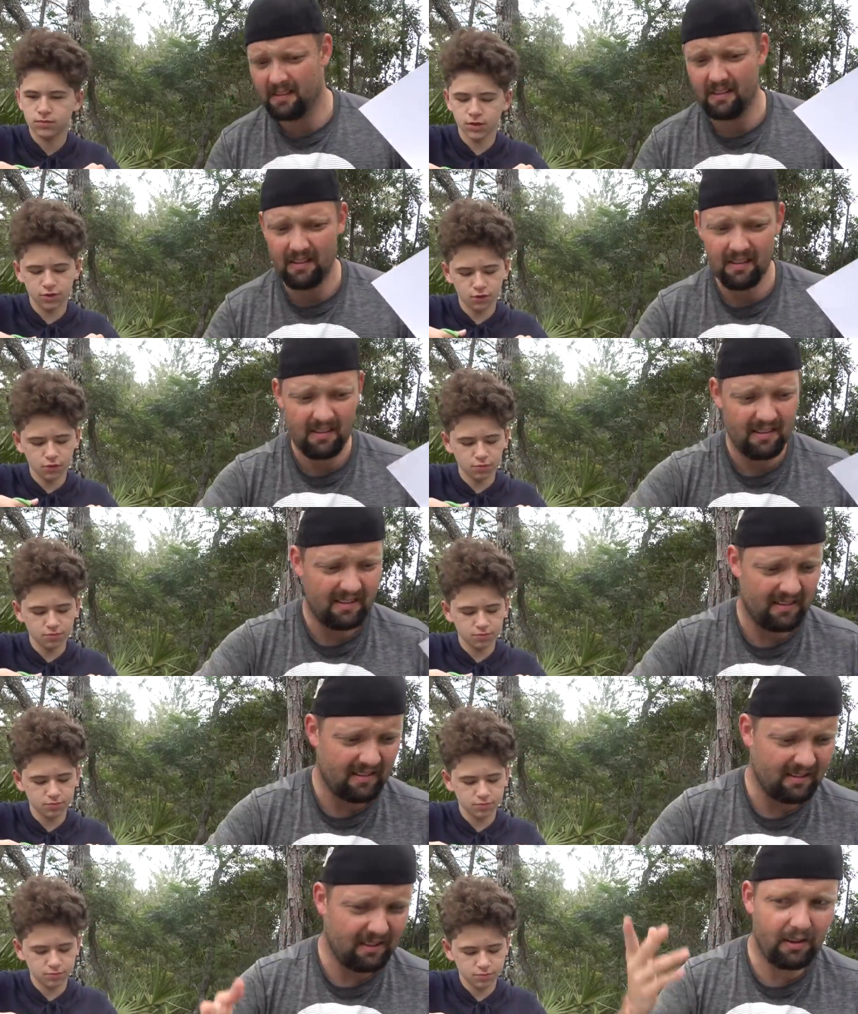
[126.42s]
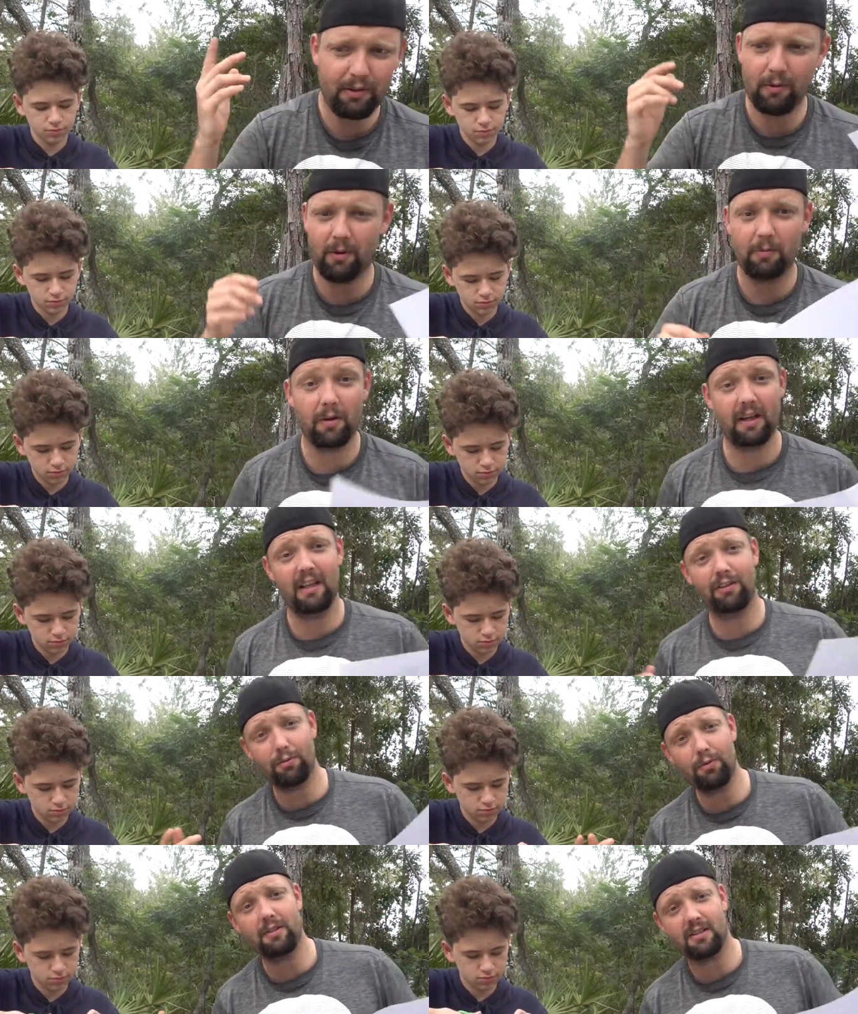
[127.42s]
Speaker 1: I threw them. You threw them. Great. He
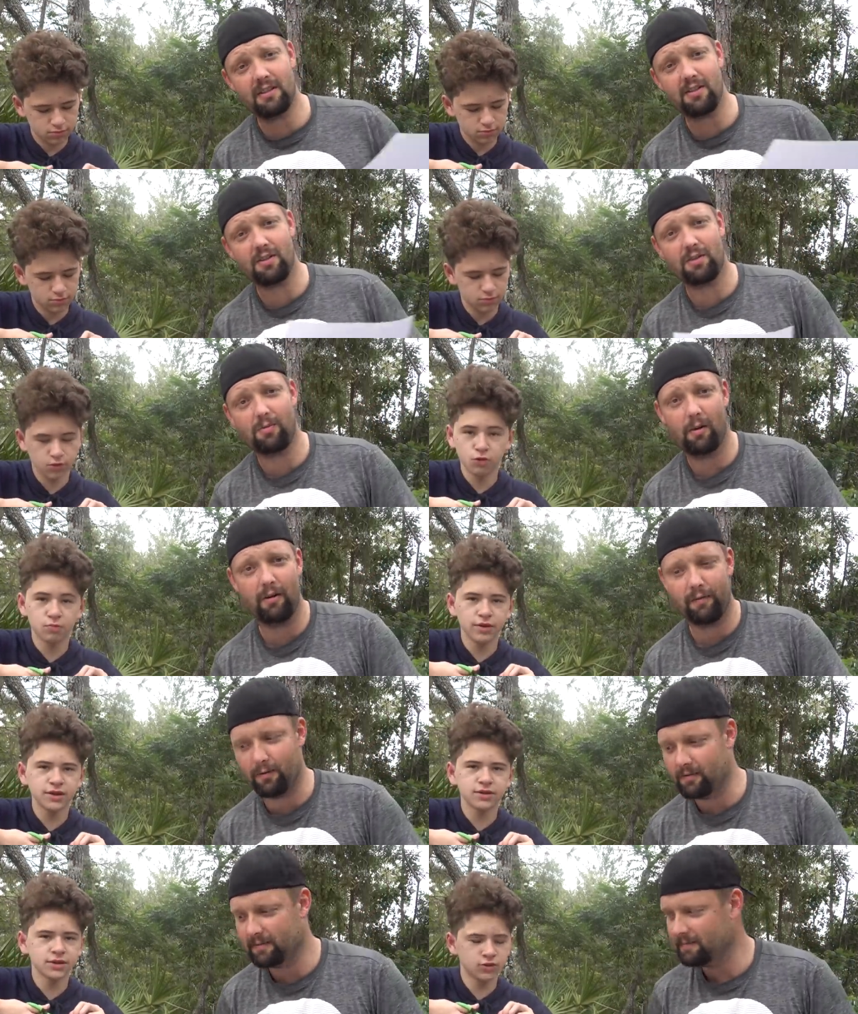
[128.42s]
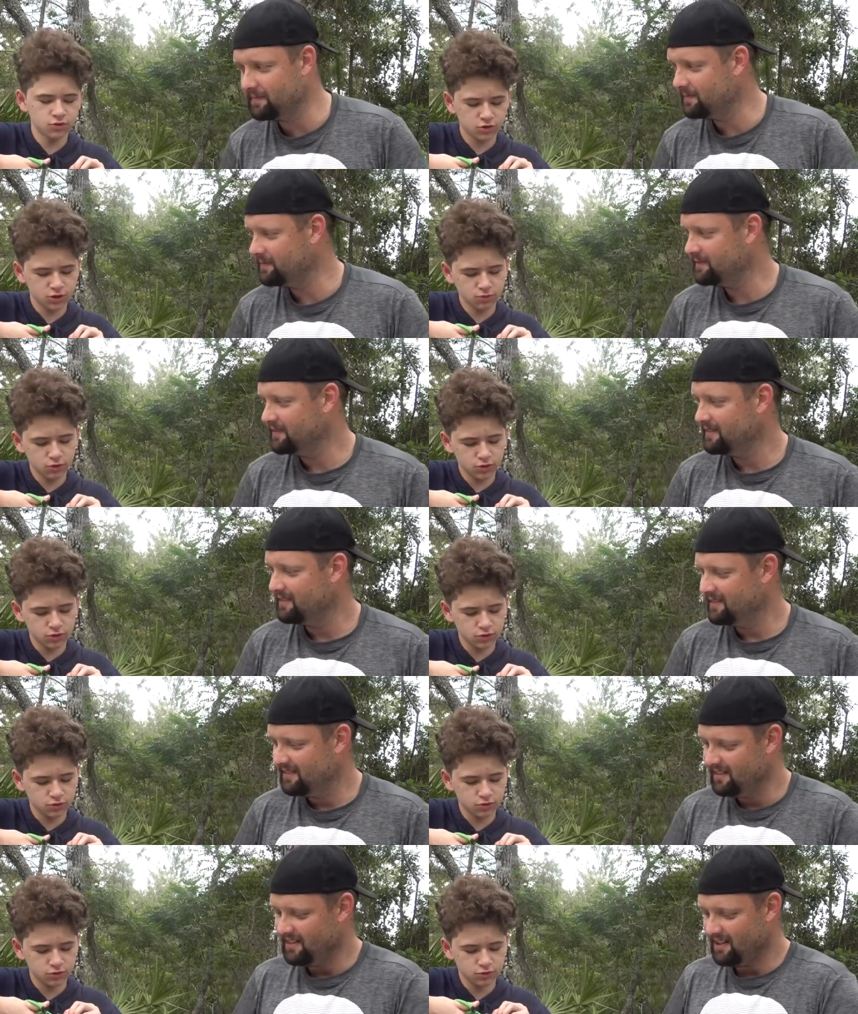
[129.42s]
threw the scissors. No, Wonderful. Big
Speaker 2: scissors, small
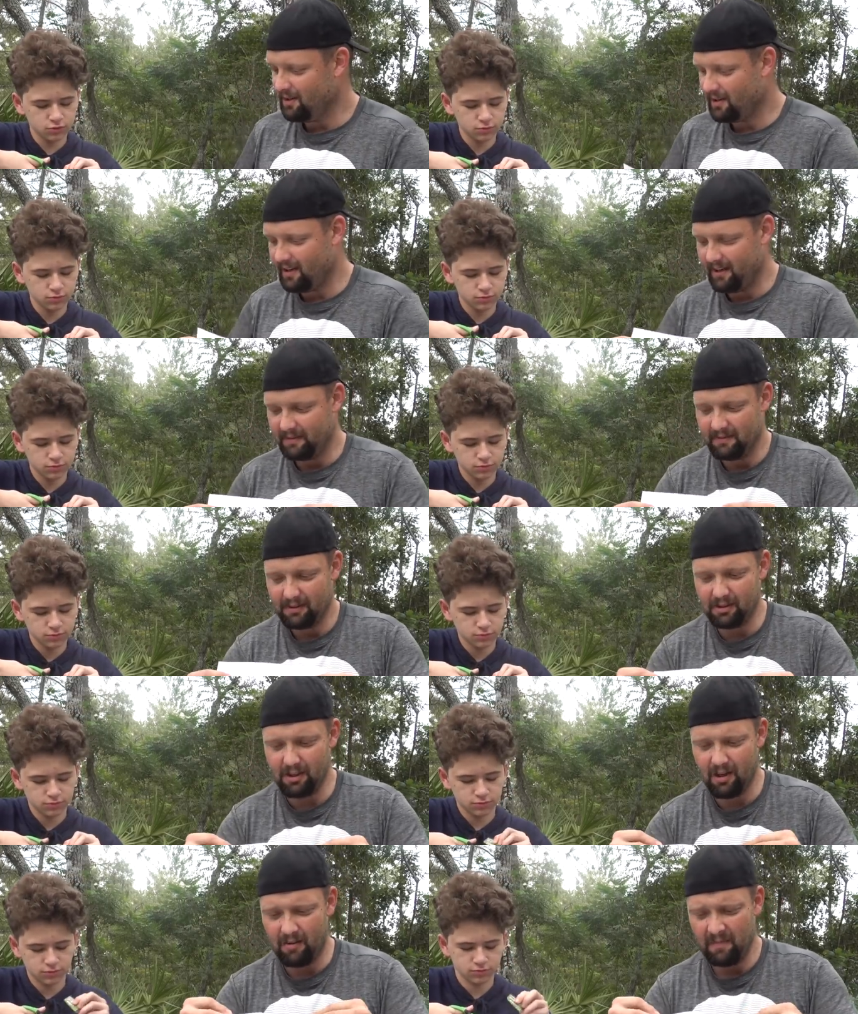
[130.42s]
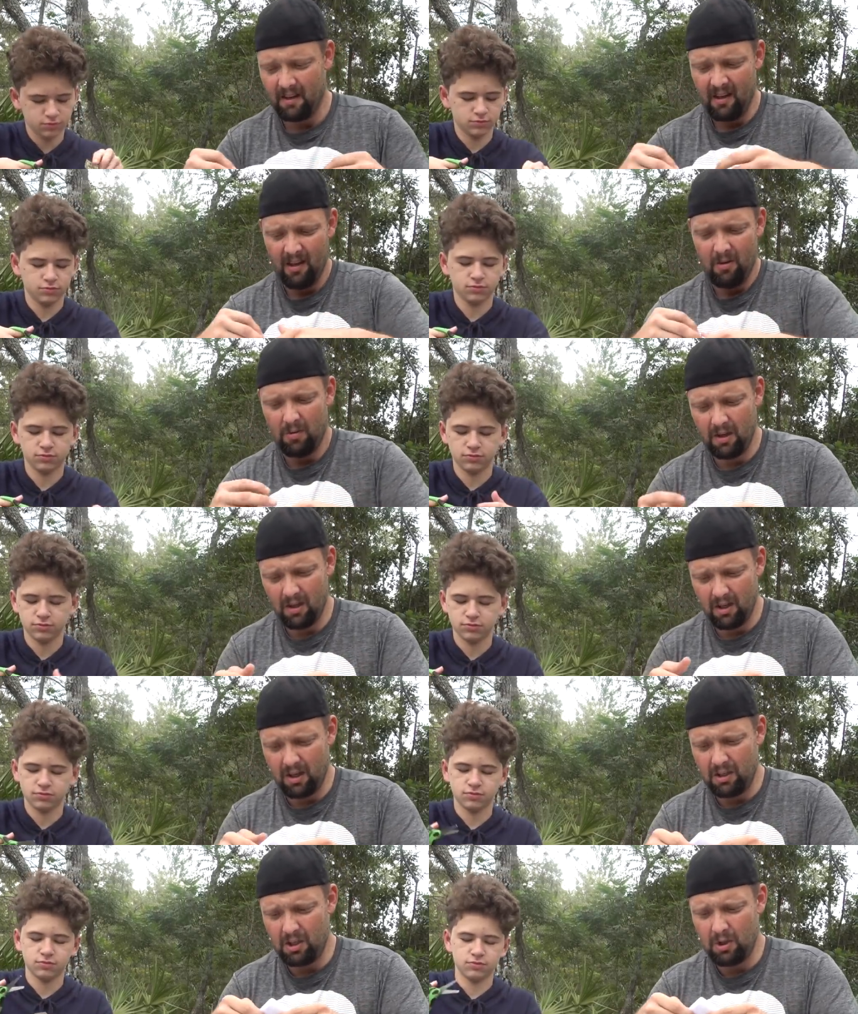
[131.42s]
Speaker 1: scissors. Okay. So, what you're
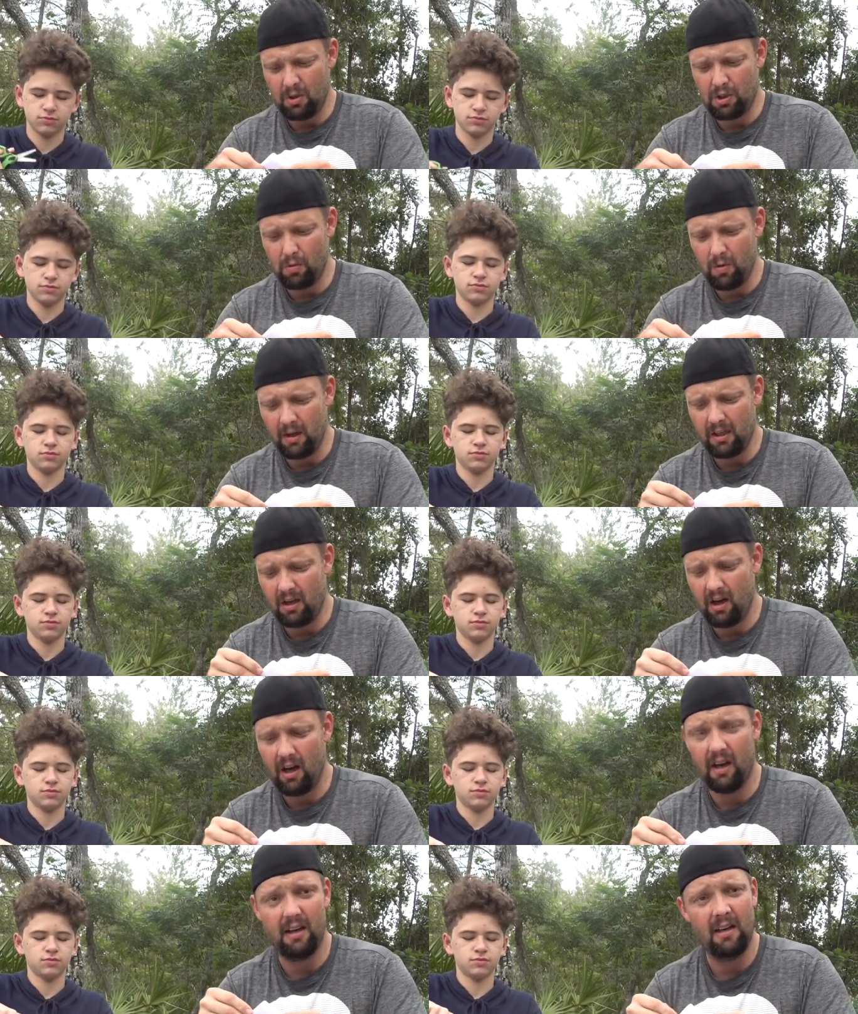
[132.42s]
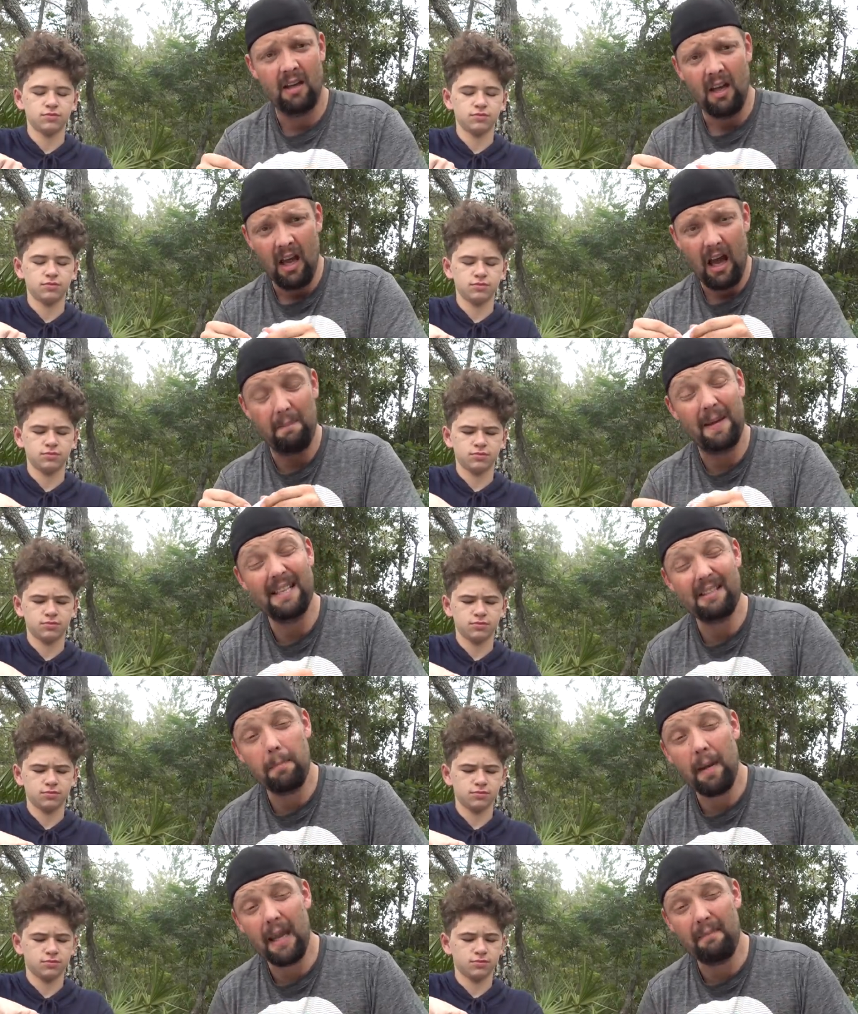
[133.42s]
going to do is you want to cut a piece
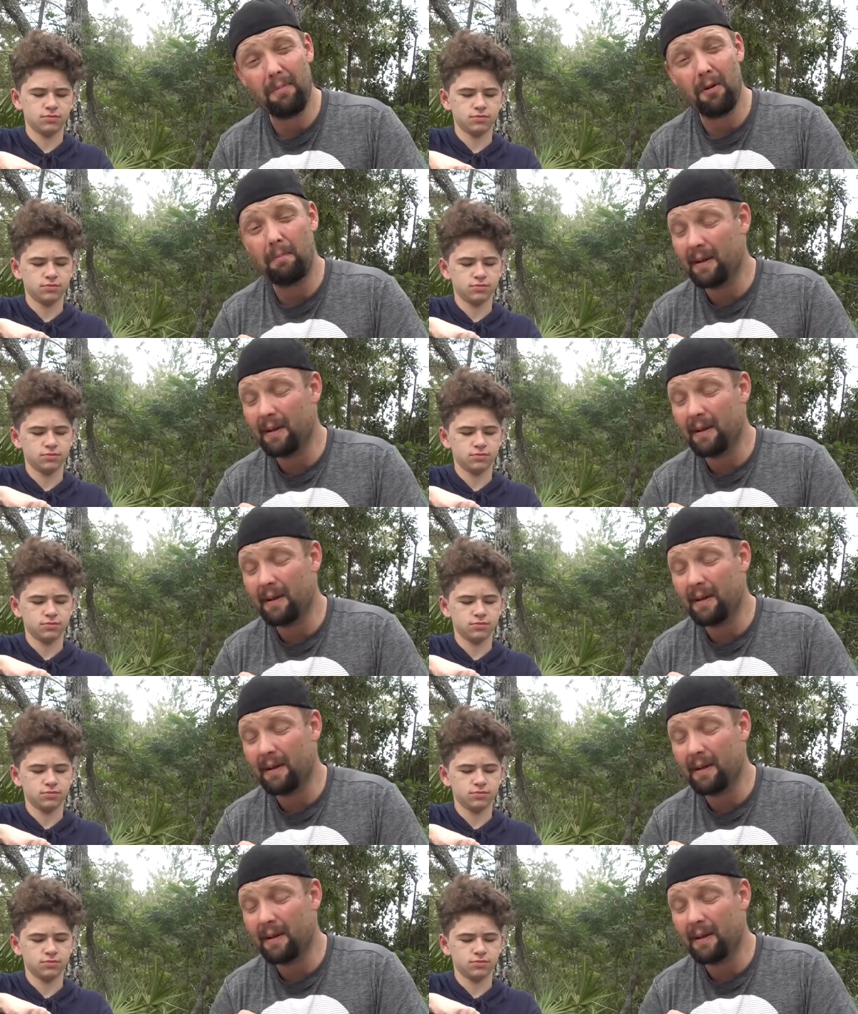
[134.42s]
of paper